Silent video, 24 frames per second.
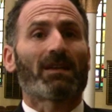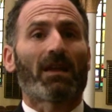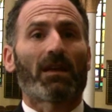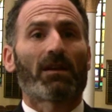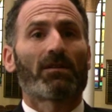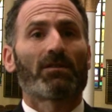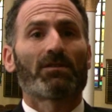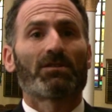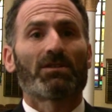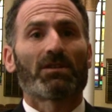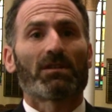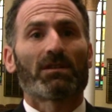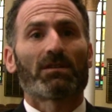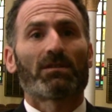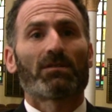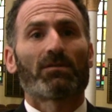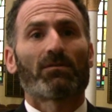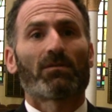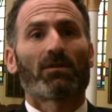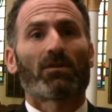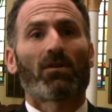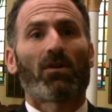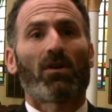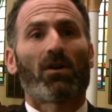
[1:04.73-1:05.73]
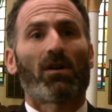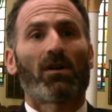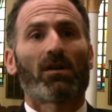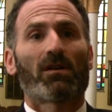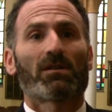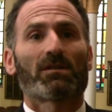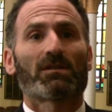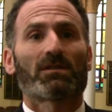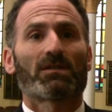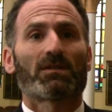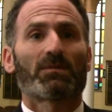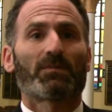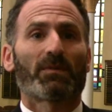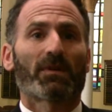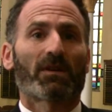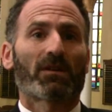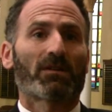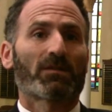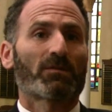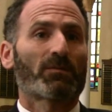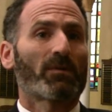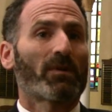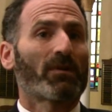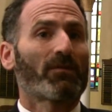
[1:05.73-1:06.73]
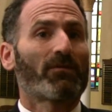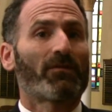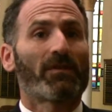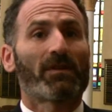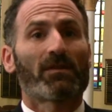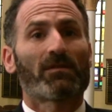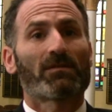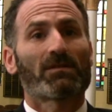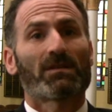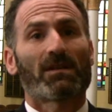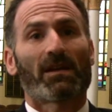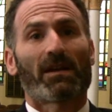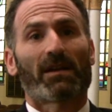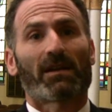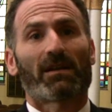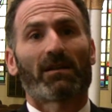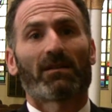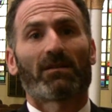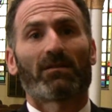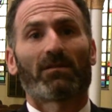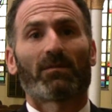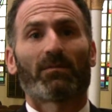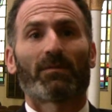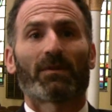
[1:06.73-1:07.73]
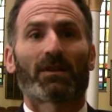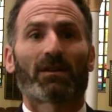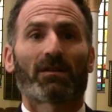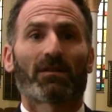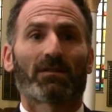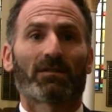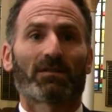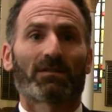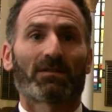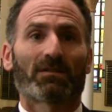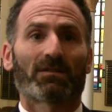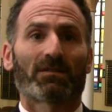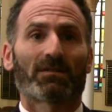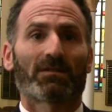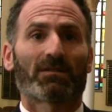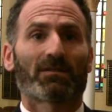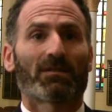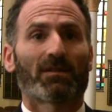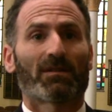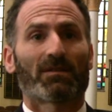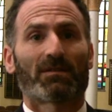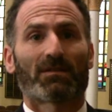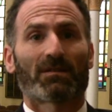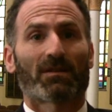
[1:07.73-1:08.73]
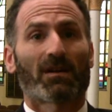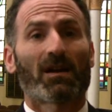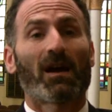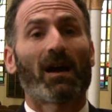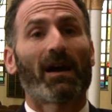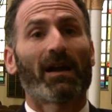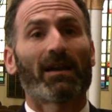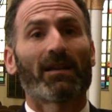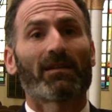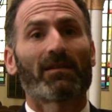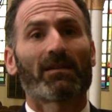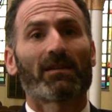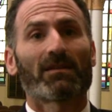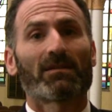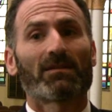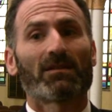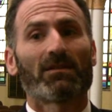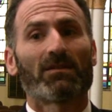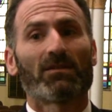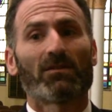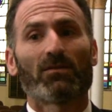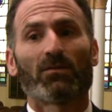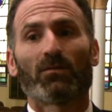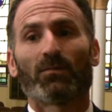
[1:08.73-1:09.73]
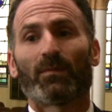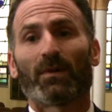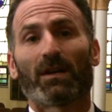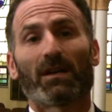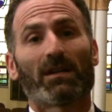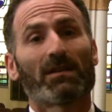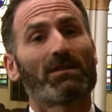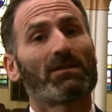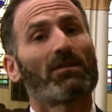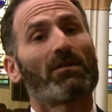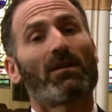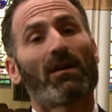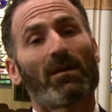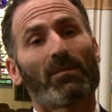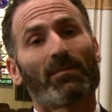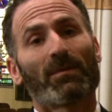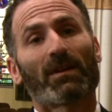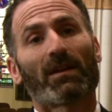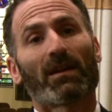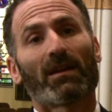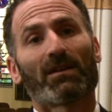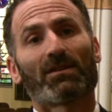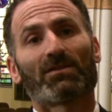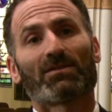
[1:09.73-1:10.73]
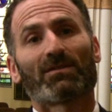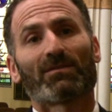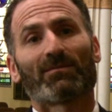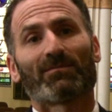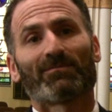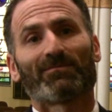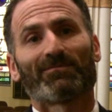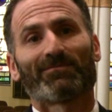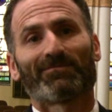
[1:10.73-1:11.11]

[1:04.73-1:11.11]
energy to a cause because one feels like it or because it's a kind thing to do, but it's our obligation.